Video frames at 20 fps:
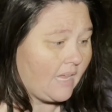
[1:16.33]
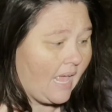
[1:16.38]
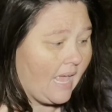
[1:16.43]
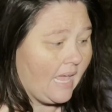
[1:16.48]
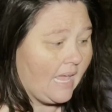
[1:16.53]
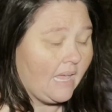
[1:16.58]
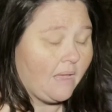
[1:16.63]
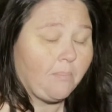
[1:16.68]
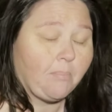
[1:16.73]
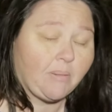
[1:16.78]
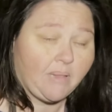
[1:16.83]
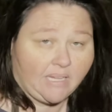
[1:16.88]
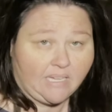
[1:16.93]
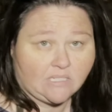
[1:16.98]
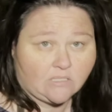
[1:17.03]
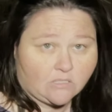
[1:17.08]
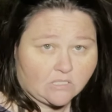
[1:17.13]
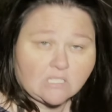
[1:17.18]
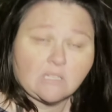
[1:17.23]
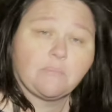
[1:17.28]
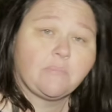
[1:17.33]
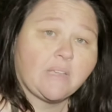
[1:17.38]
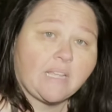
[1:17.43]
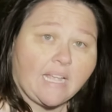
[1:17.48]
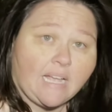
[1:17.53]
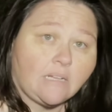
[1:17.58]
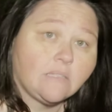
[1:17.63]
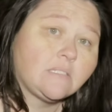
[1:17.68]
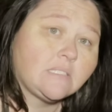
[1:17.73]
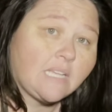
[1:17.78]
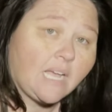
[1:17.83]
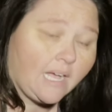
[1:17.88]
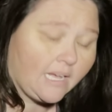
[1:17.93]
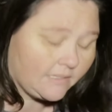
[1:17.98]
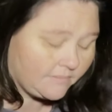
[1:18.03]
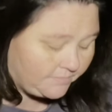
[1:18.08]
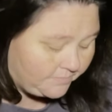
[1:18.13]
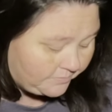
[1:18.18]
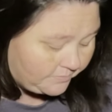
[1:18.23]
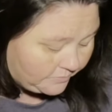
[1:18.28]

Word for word: a plant or something outside.